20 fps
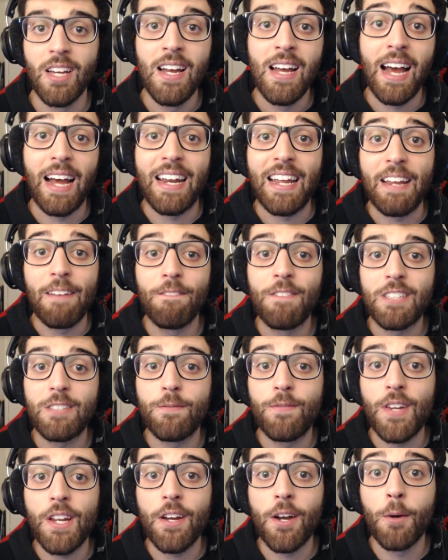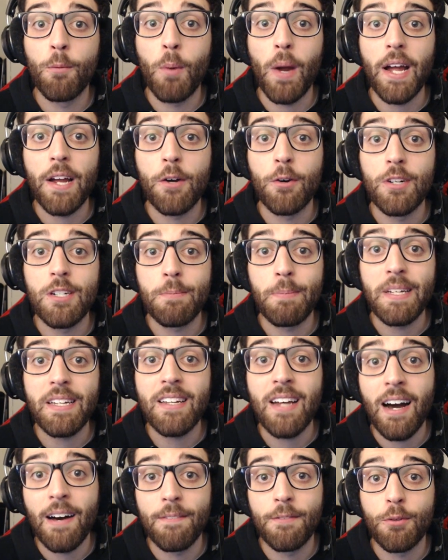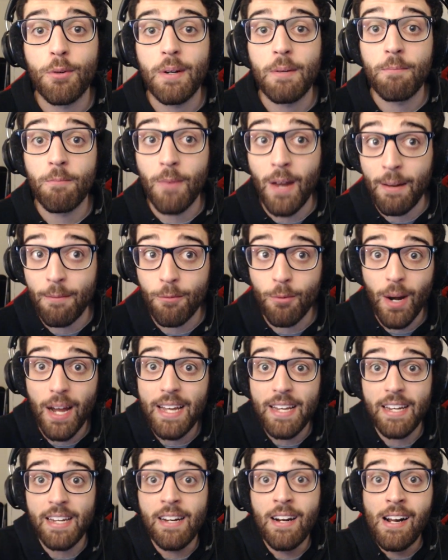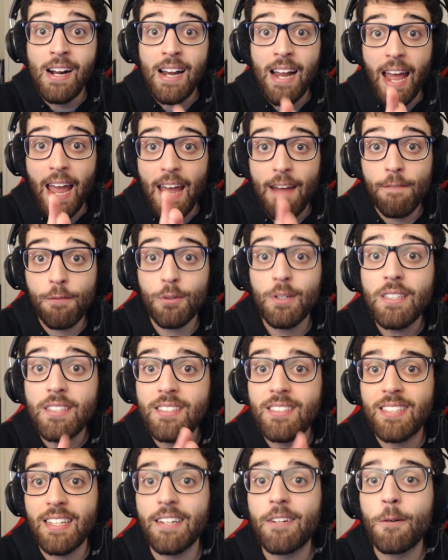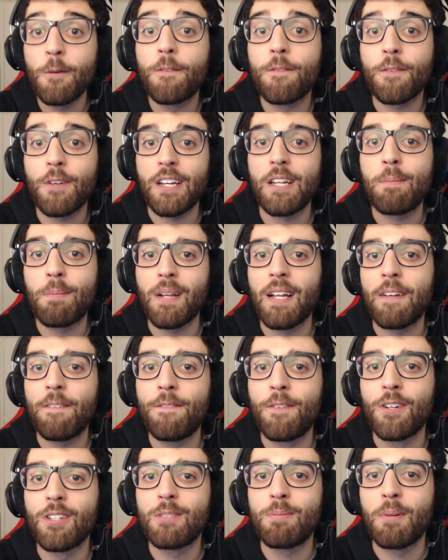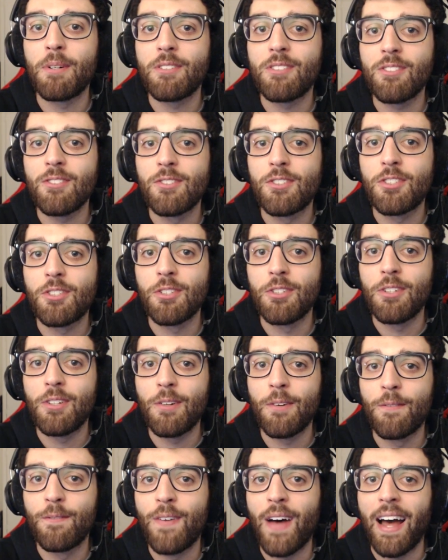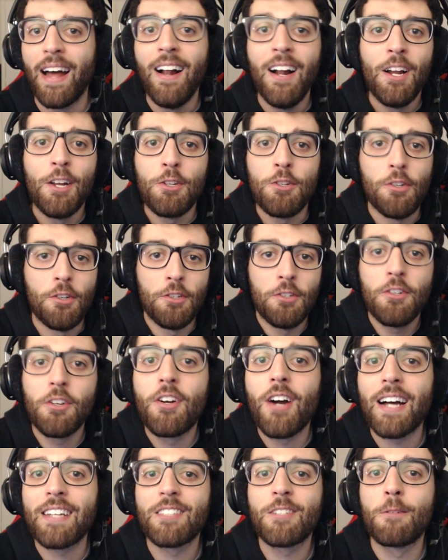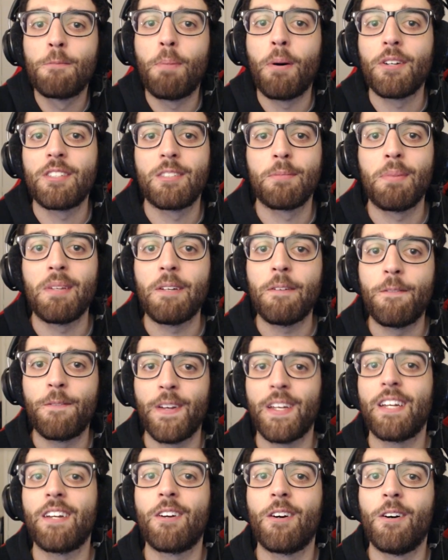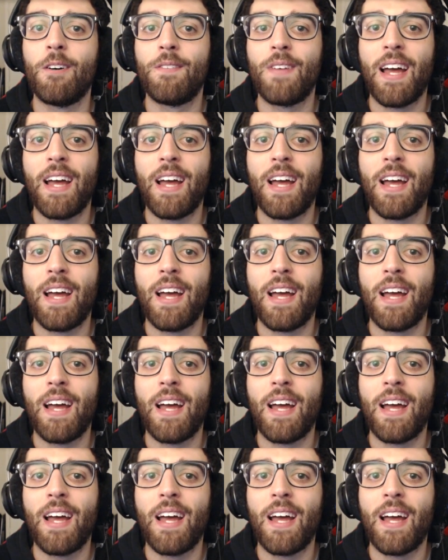And in this video, we're going to be covering and rating every single free-to-play first-person shooter that you guys could possibly think of.